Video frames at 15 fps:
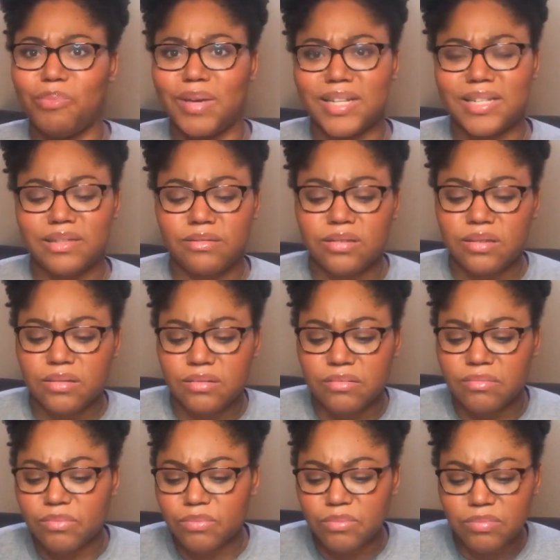
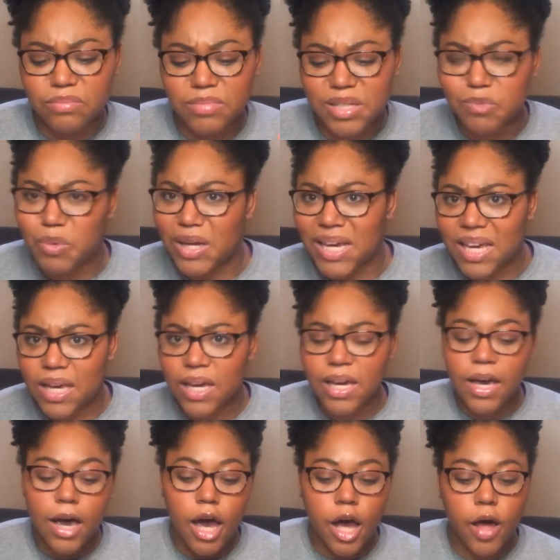misspeak.
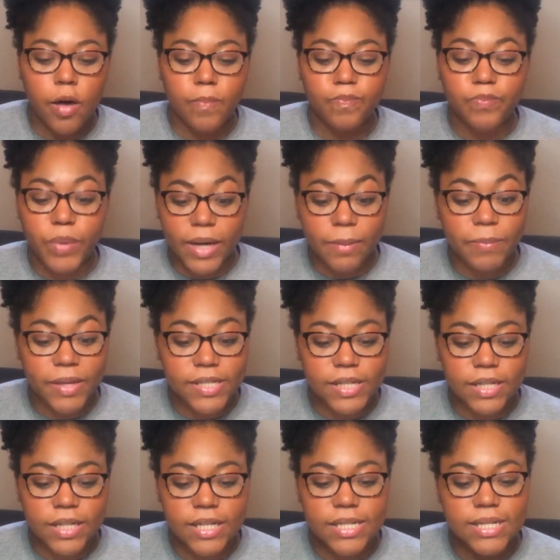But it
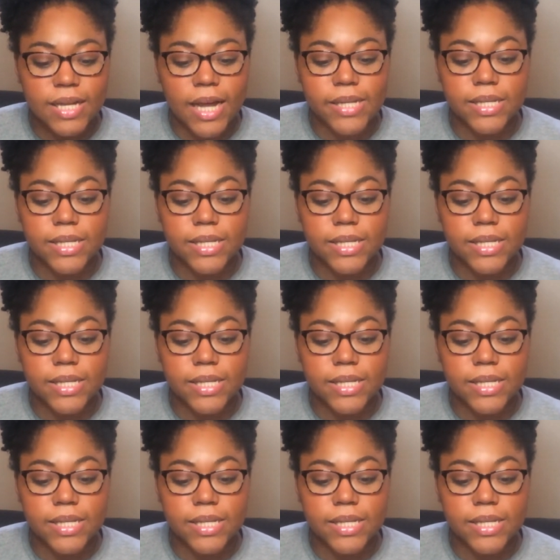basically says